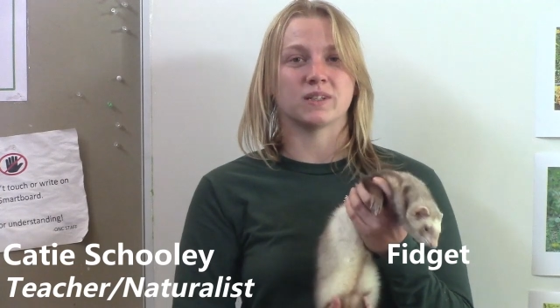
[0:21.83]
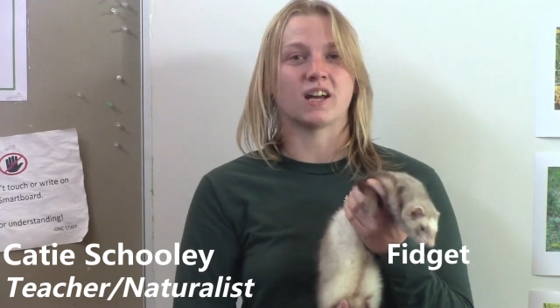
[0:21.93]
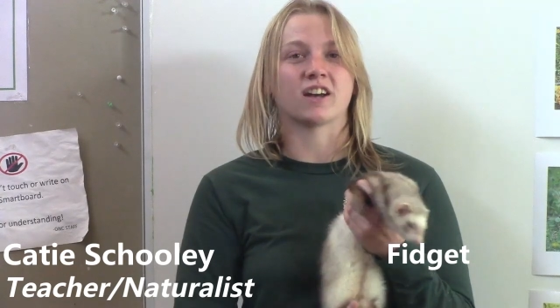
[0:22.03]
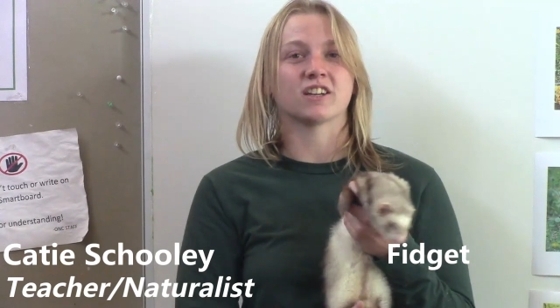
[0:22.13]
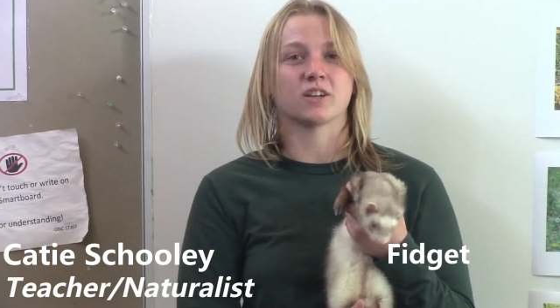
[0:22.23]
be
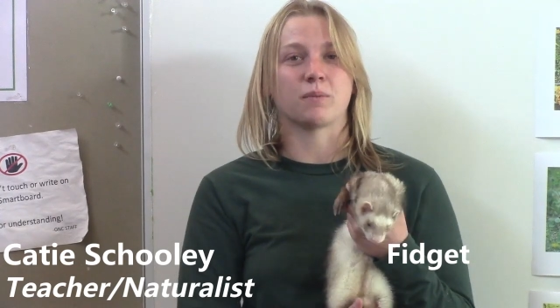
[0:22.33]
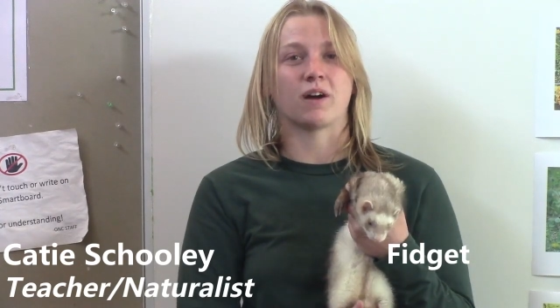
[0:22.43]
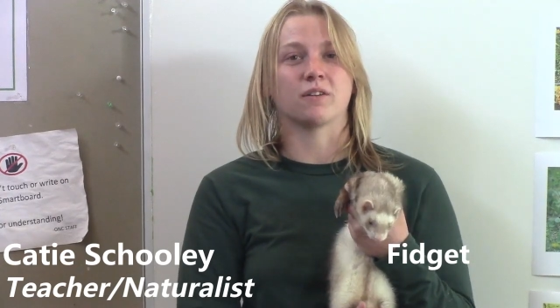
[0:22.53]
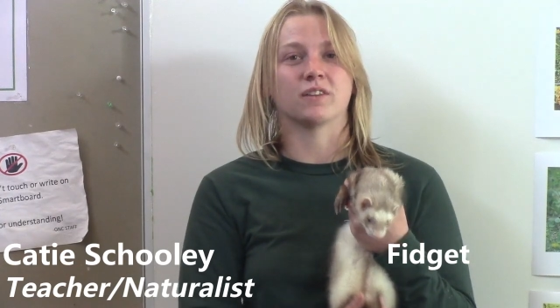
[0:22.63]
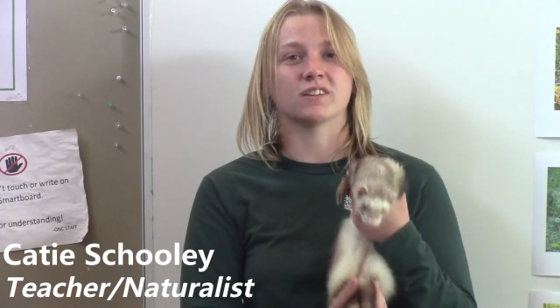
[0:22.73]
talking
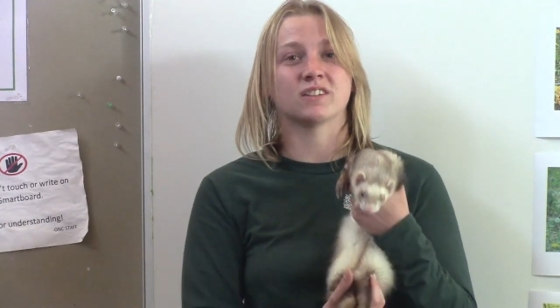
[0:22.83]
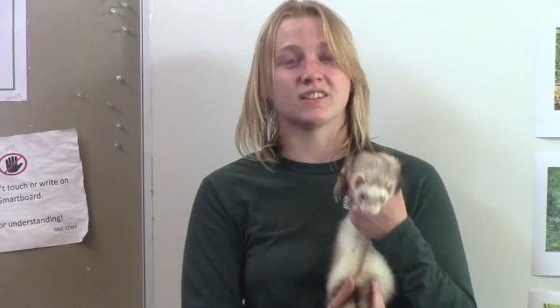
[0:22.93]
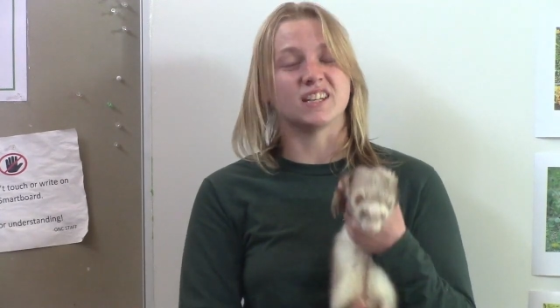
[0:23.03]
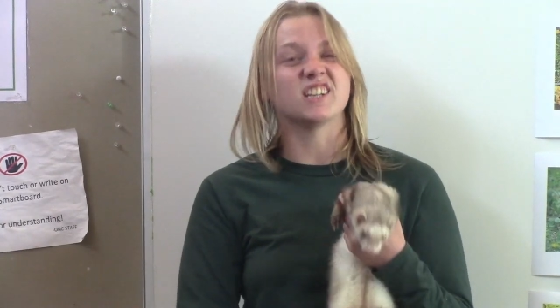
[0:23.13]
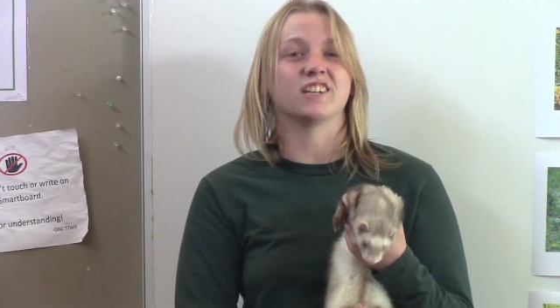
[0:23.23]
about the
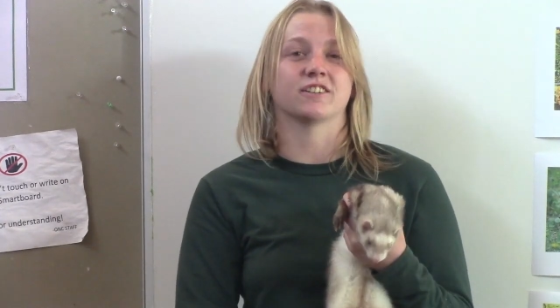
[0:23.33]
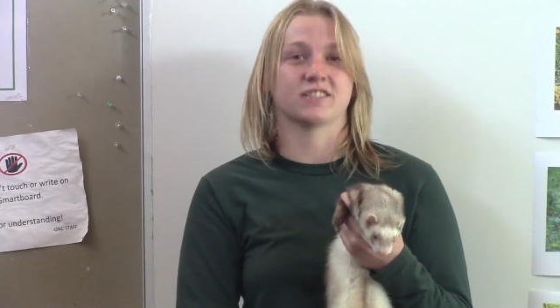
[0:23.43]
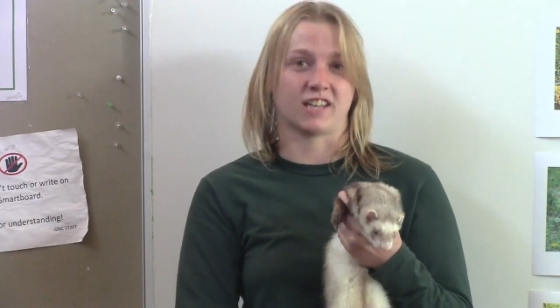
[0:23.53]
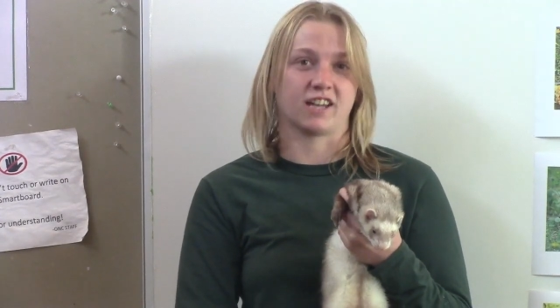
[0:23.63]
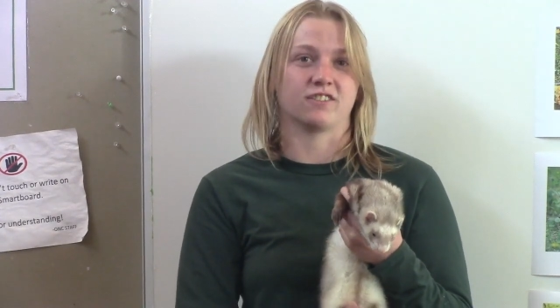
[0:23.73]
stinkier
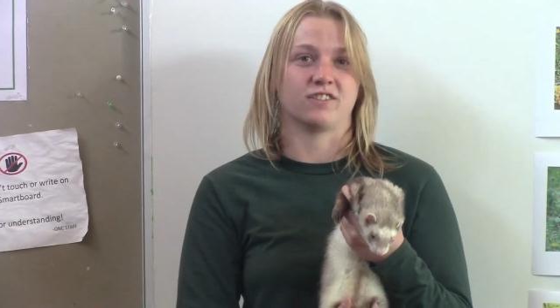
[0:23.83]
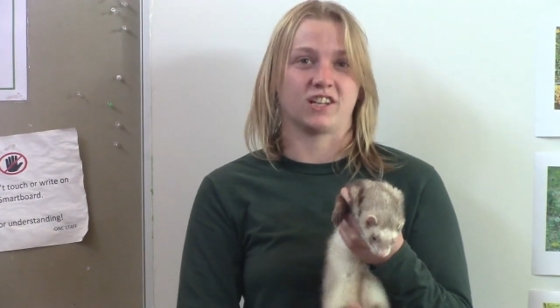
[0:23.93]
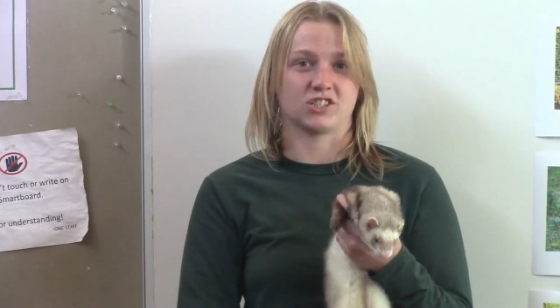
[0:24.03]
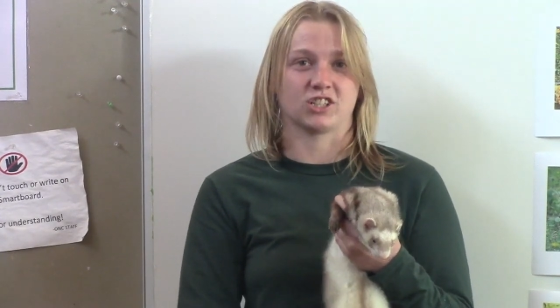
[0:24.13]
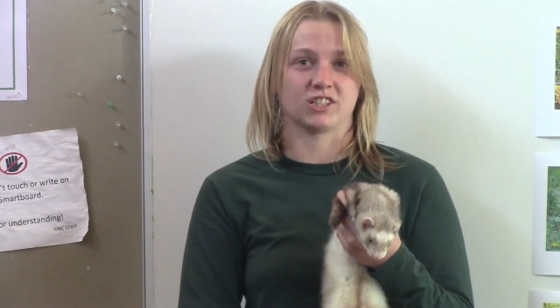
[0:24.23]
side of
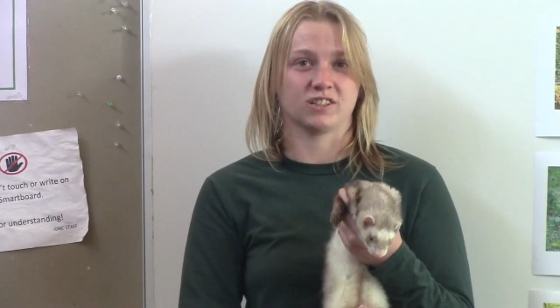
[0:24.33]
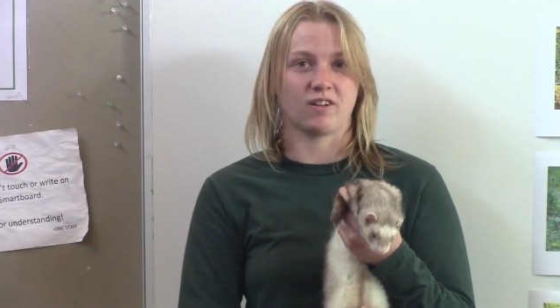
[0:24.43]
nature.